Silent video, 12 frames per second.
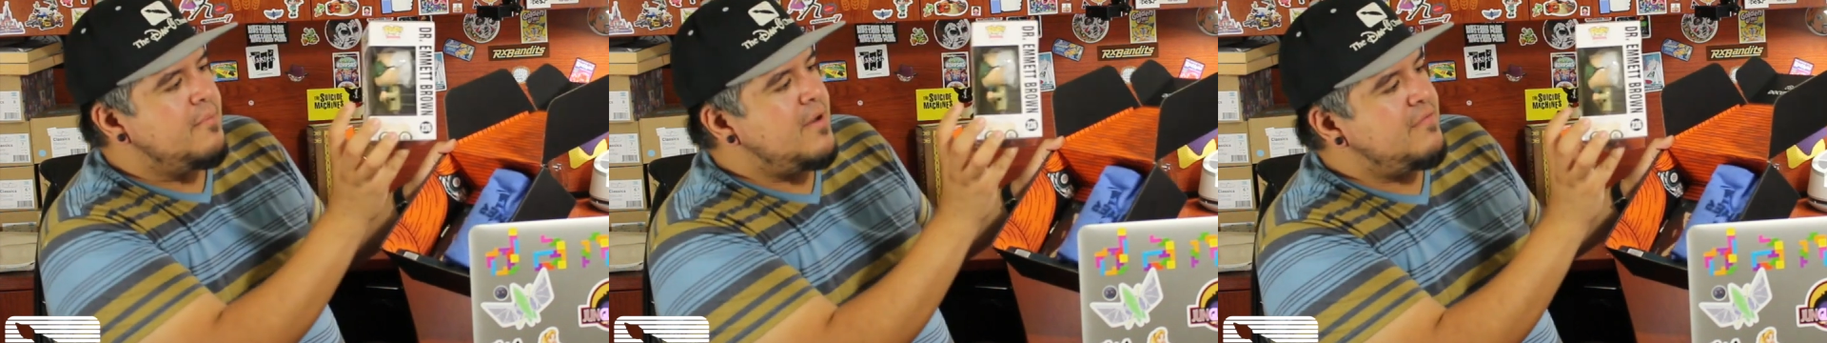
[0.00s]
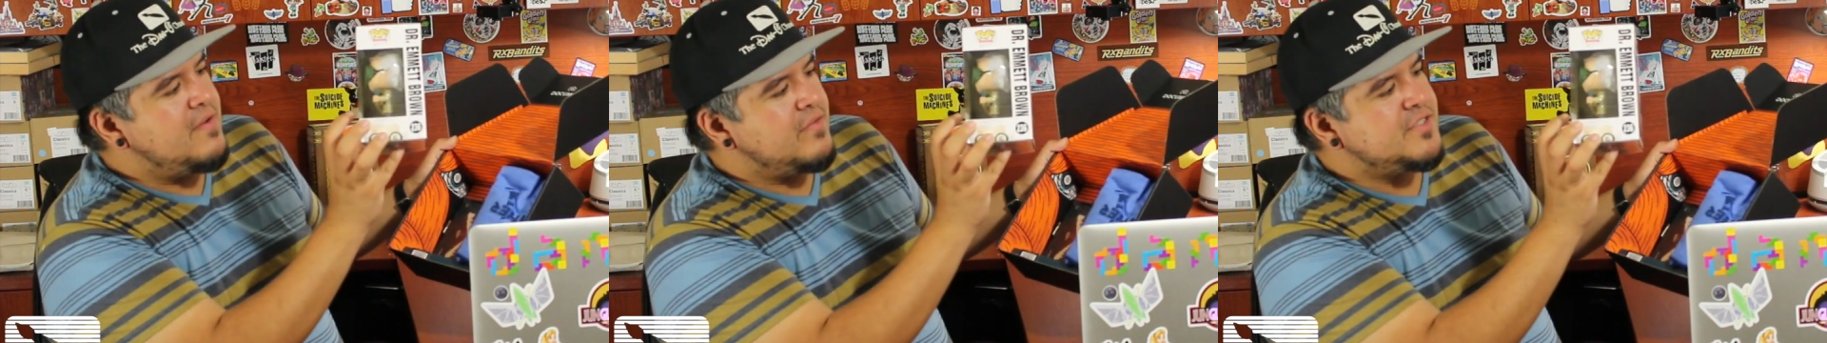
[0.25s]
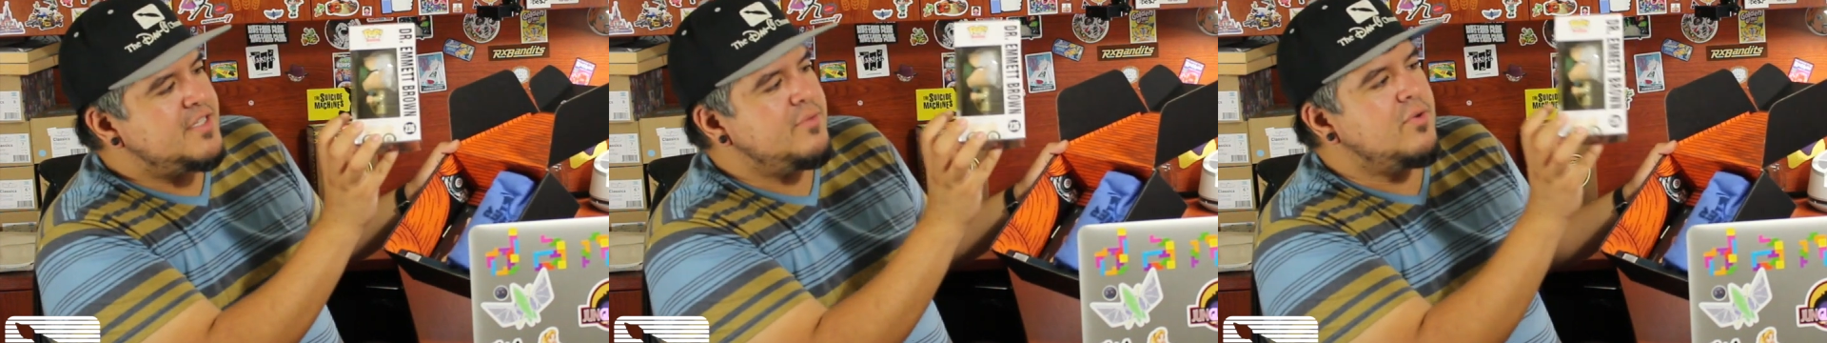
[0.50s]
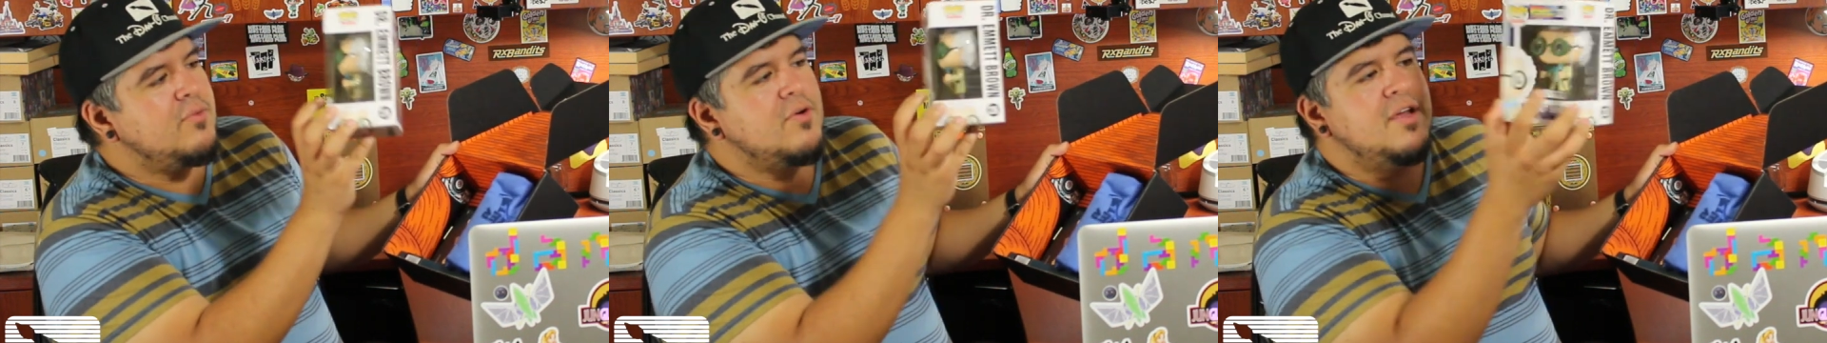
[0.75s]
but I've never
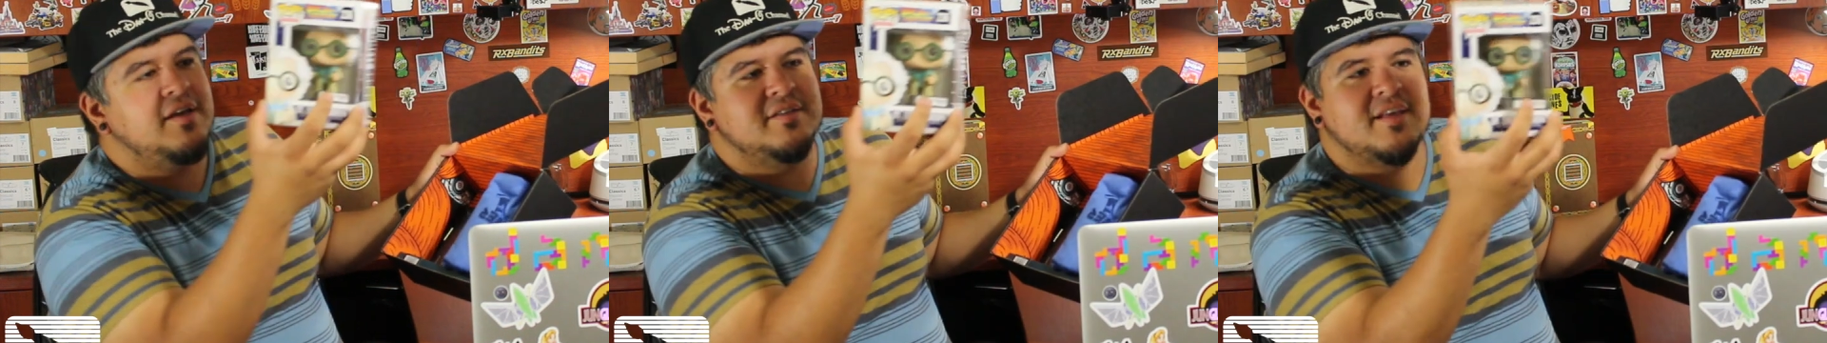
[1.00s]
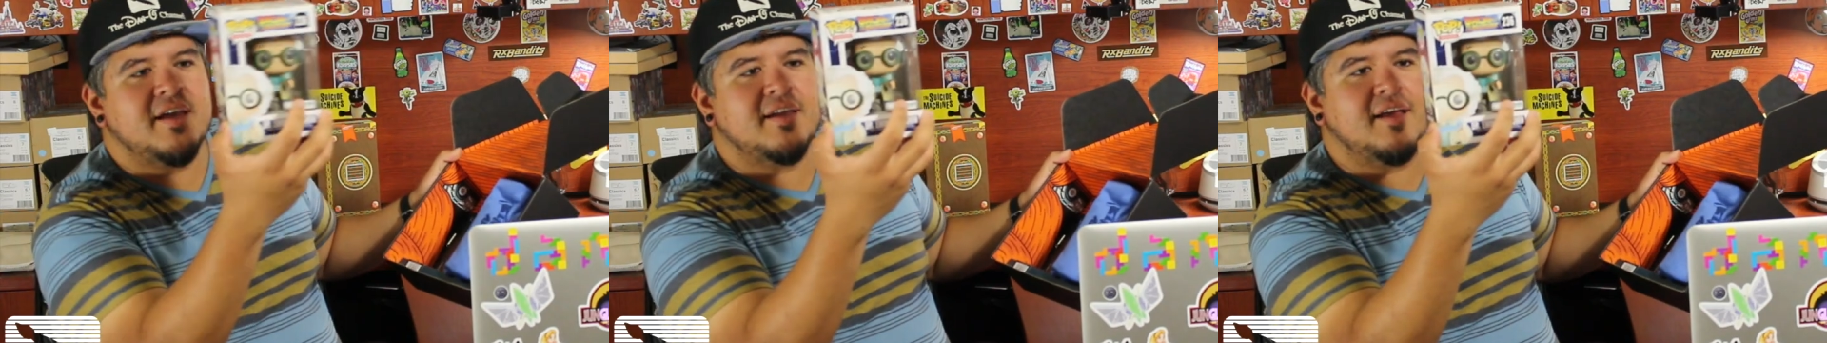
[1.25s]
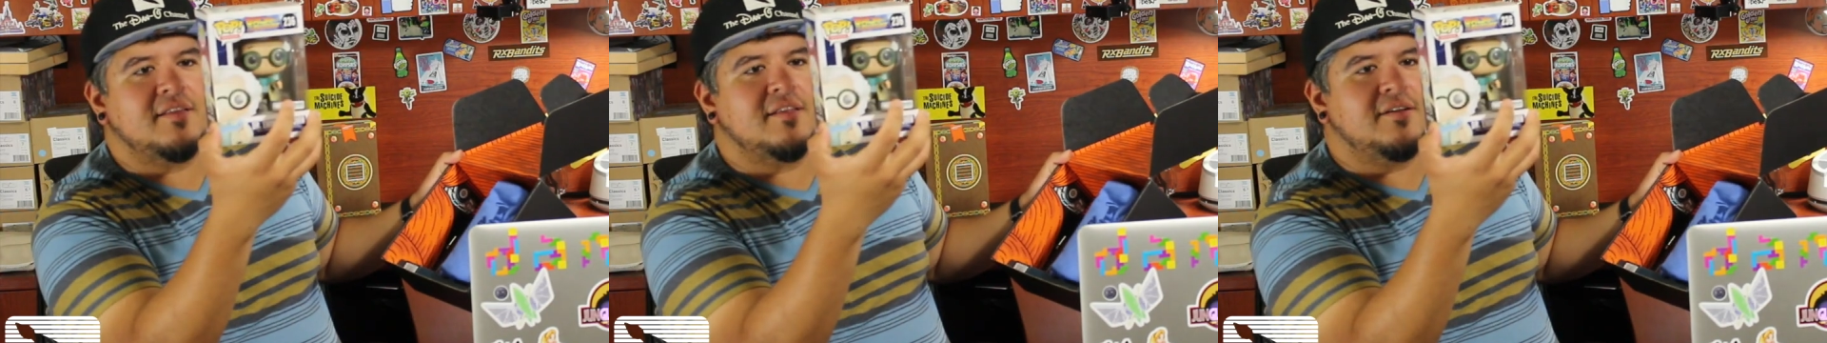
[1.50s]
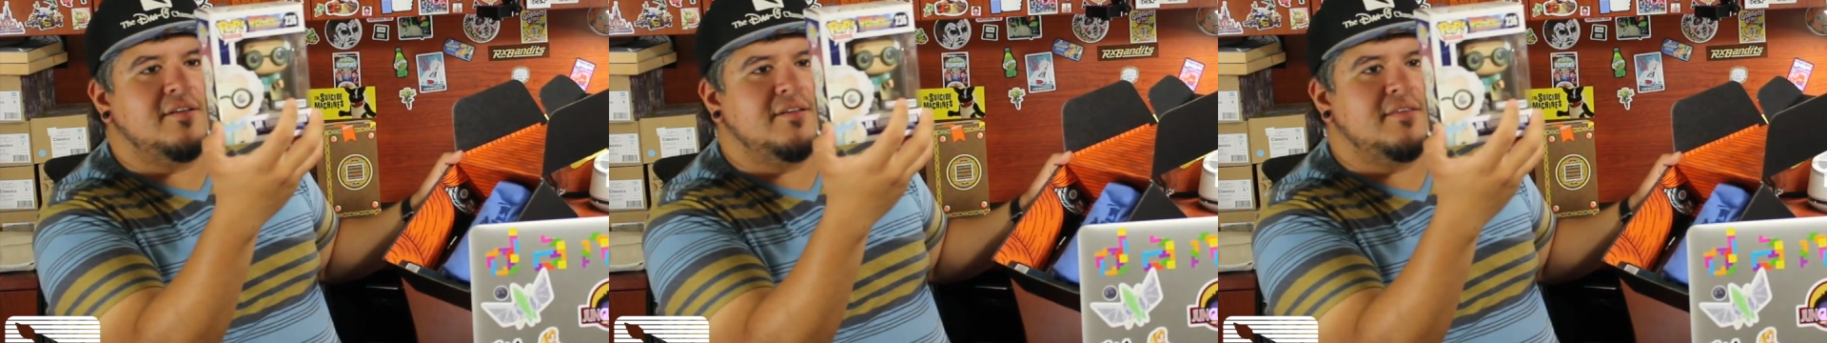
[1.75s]
seen one where he's like got
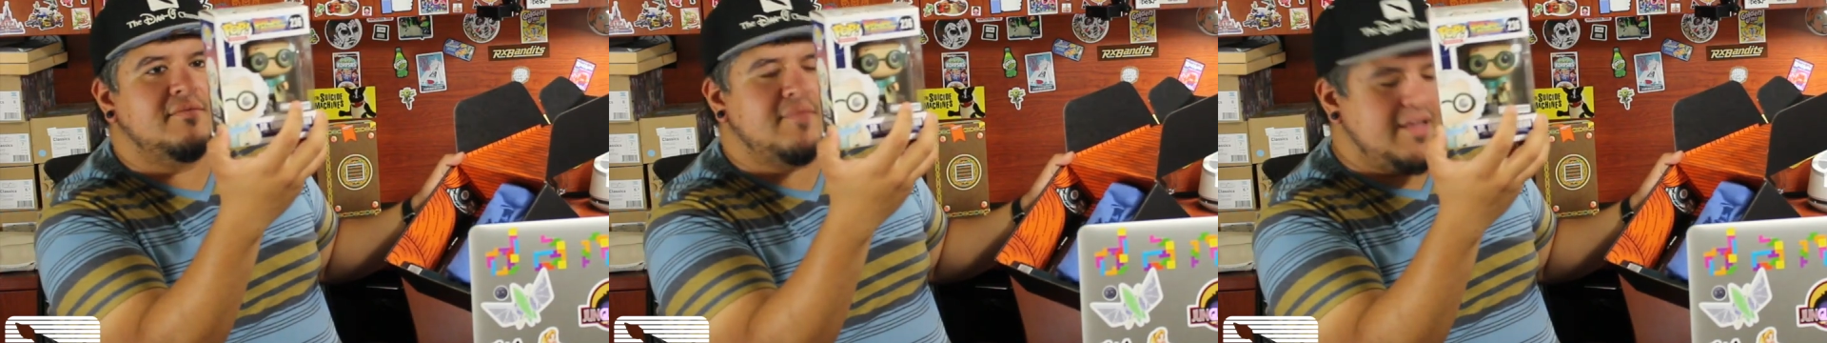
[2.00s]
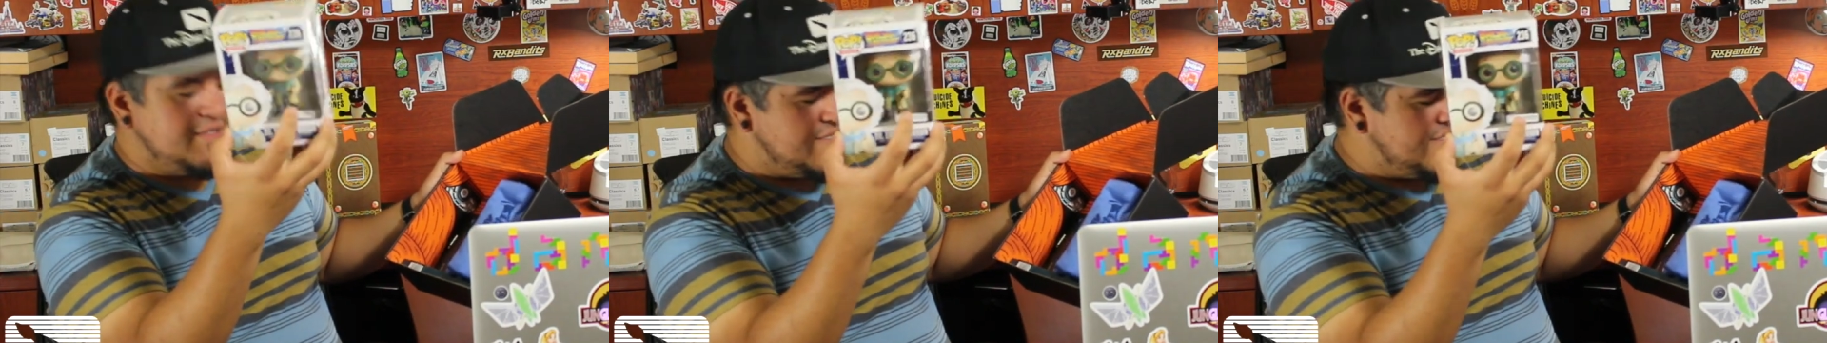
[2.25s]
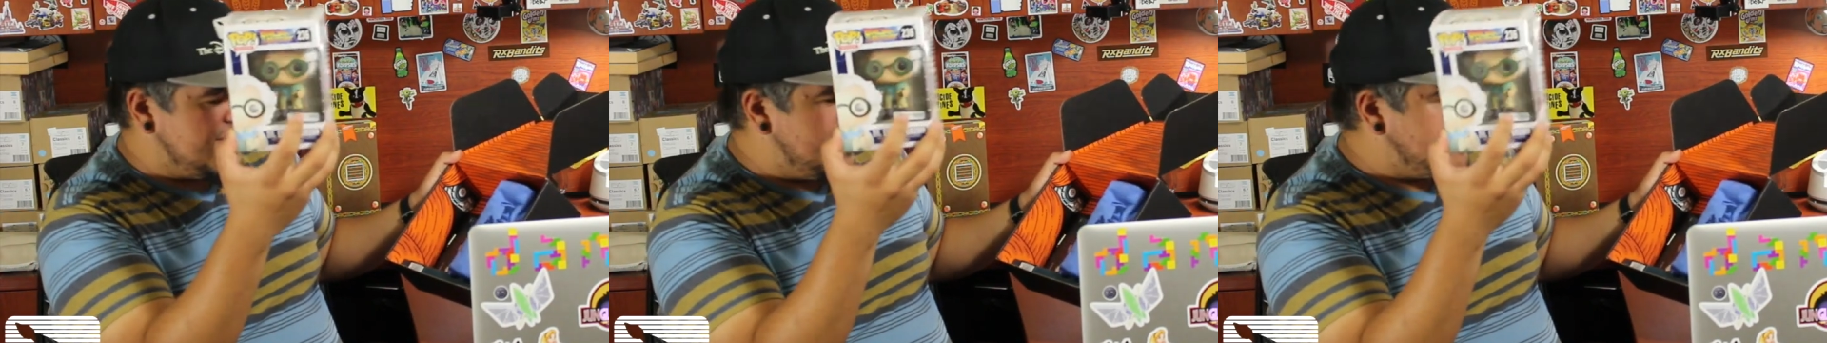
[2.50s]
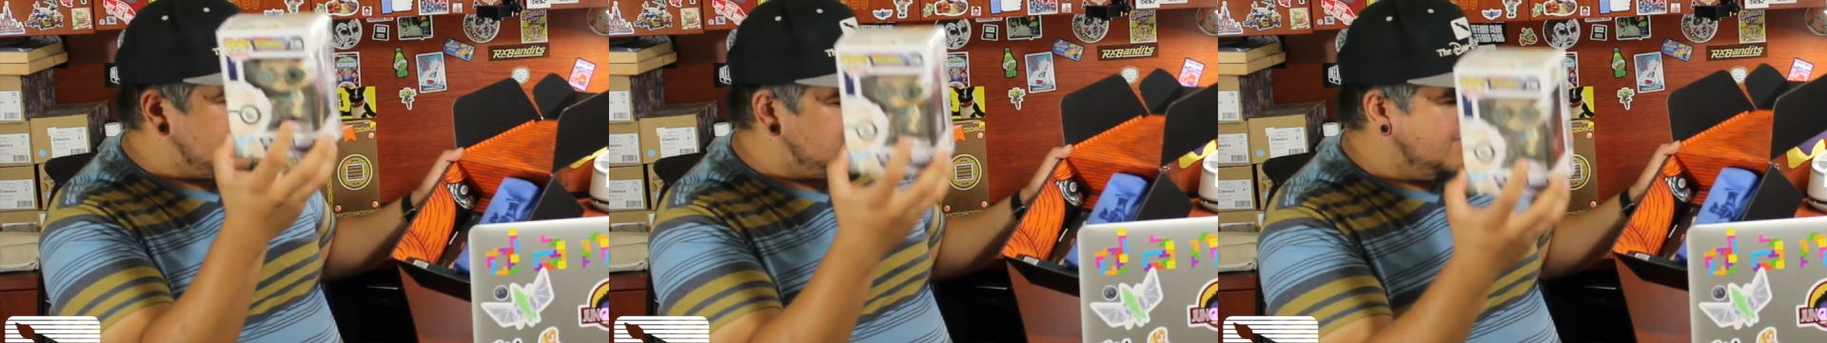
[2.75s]
the little things in his
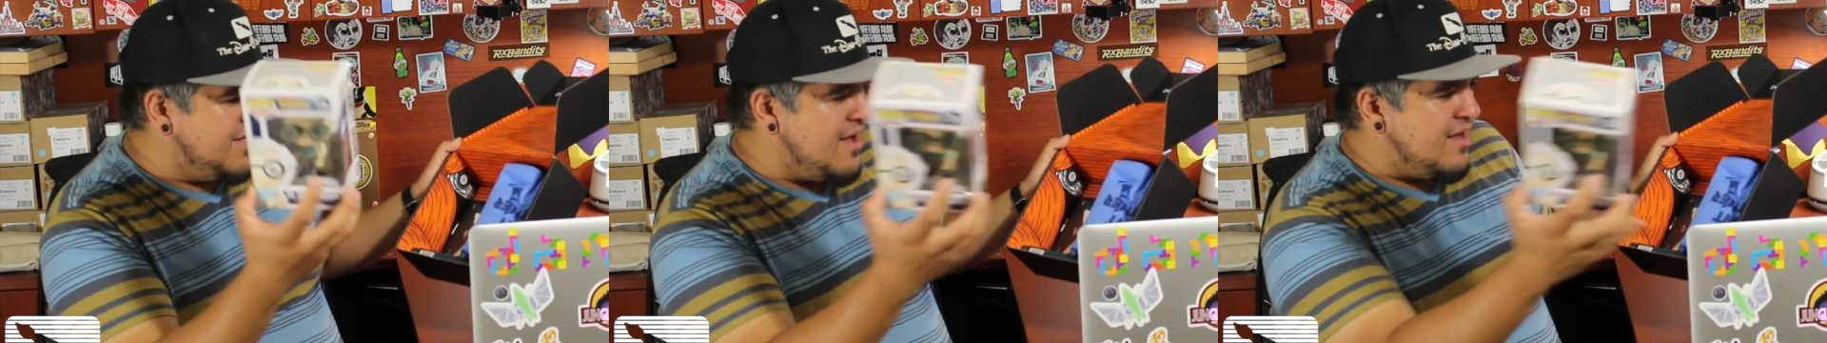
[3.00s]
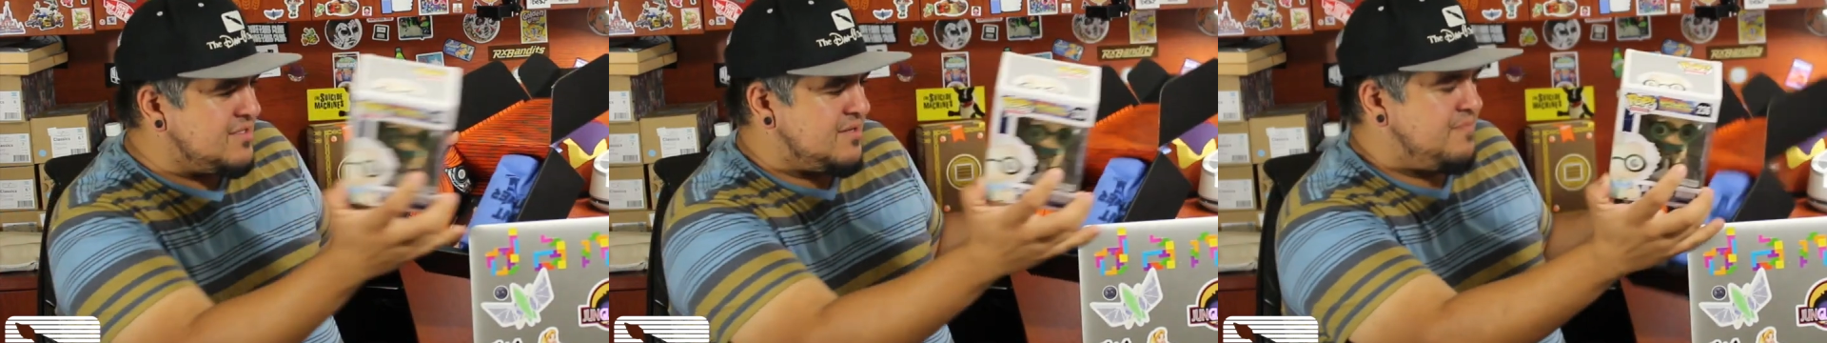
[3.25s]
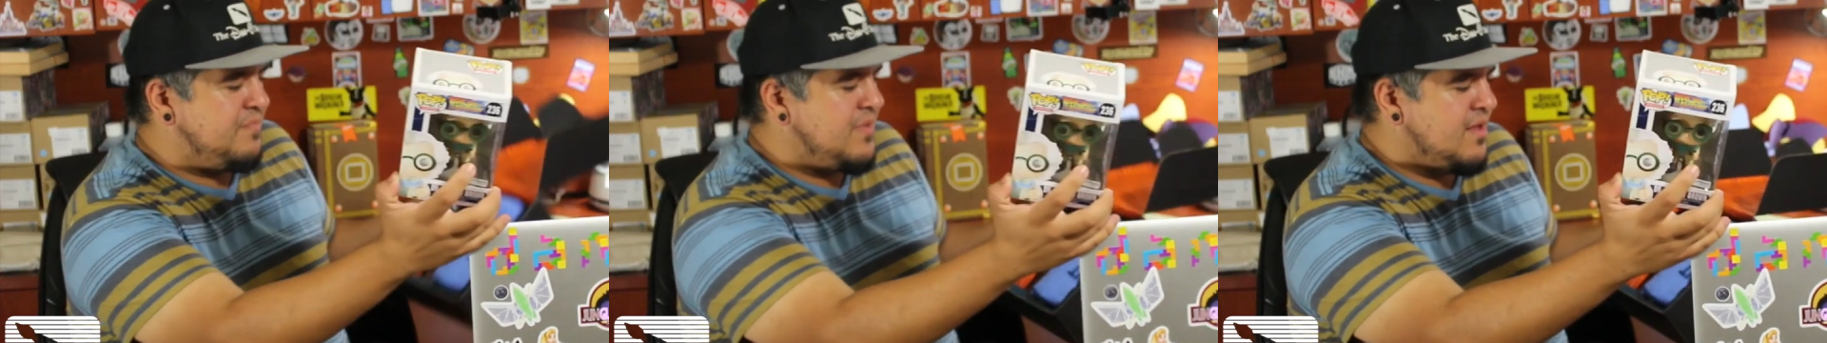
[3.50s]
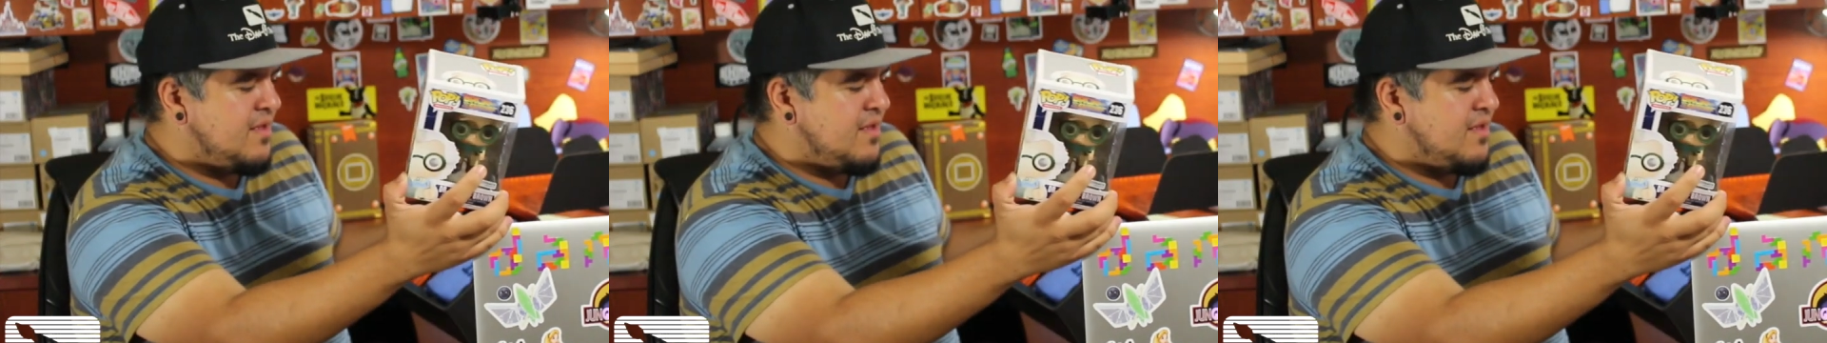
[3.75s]
hand. That's really awesome.